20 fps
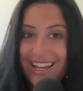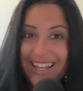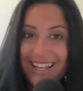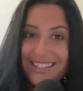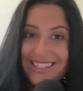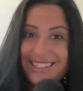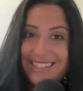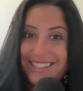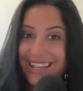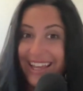
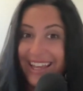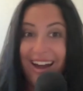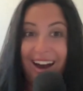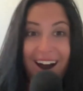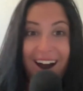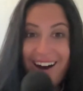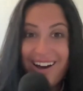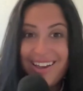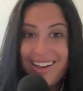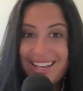It's like
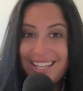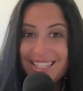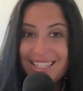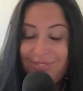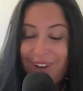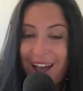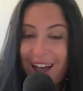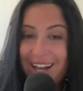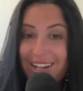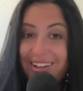hockey's
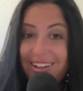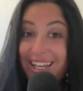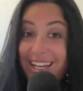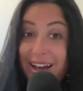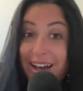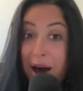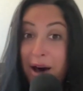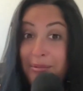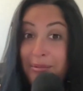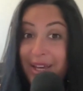finally
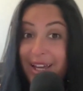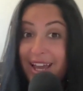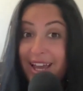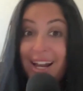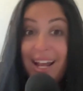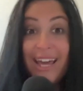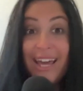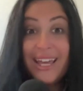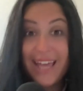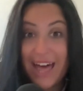coming,
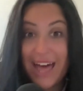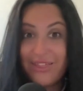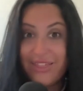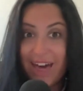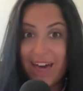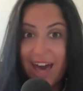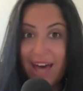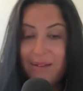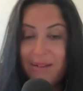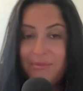and I get
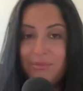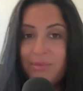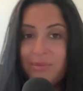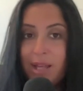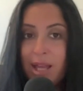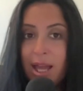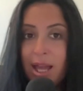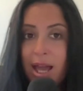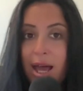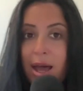that.
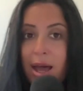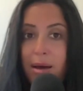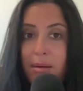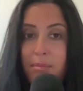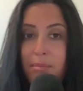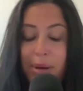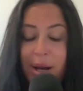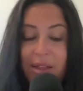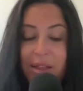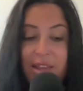
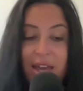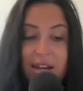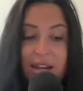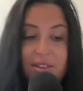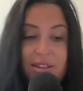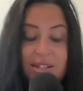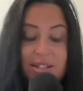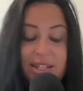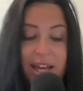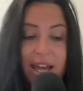But at the end
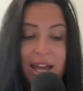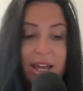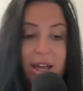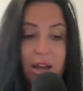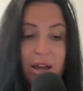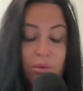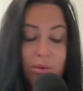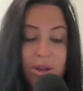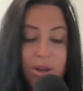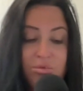of the
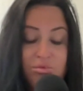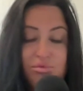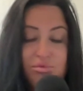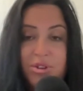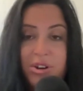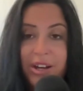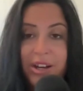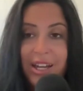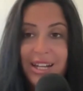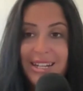day, we
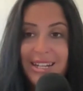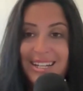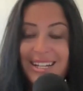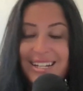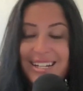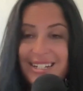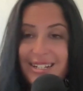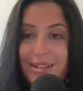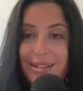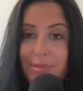really
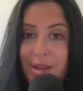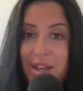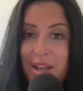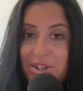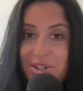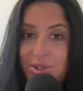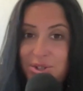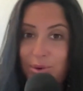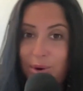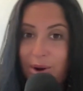need to
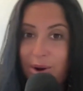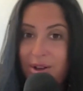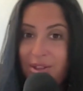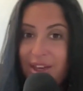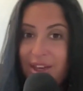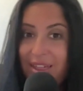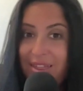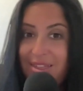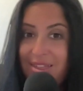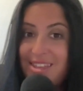make sure
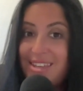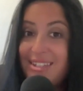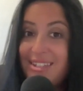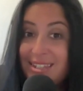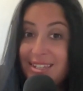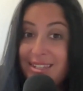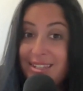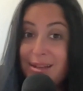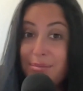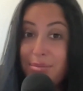that this
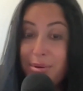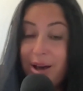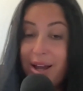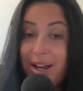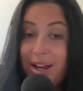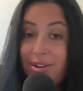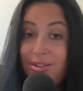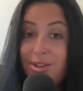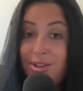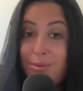is a
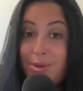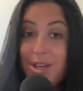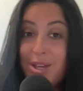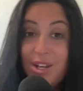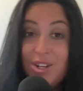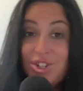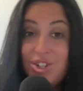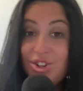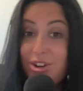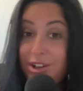player that we
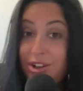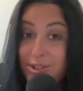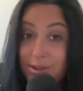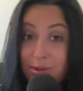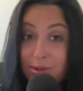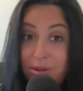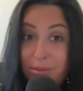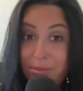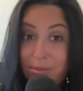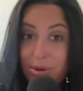can trust
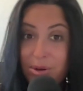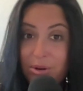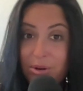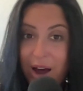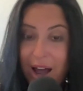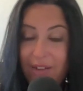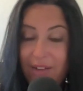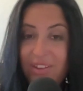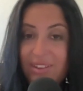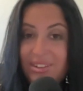on the blue
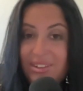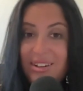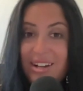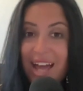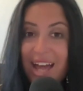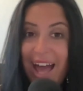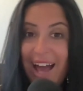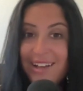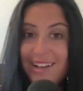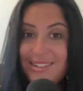line that's going
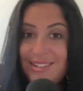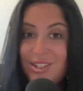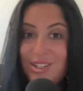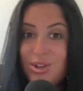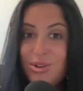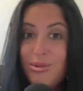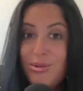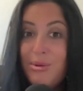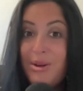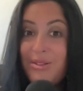to
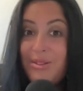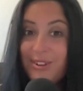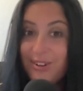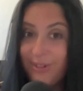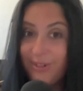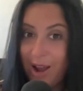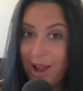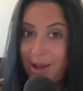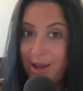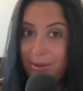execute in the
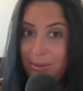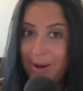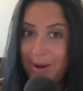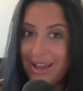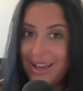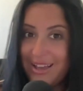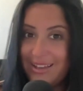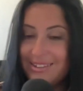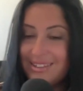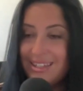right
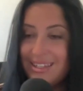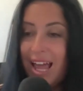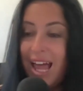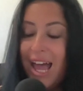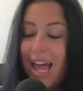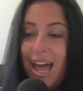ways.